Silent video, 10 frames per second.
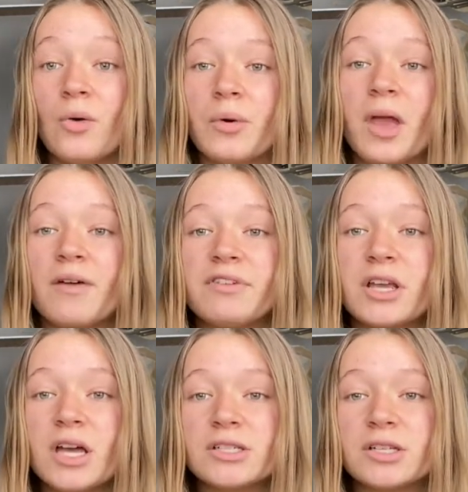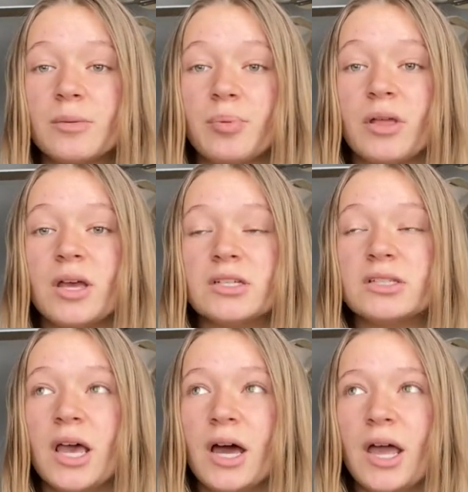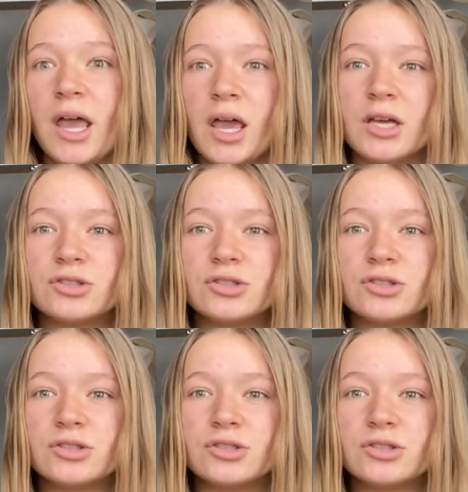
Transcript: We have to get to the place at 8,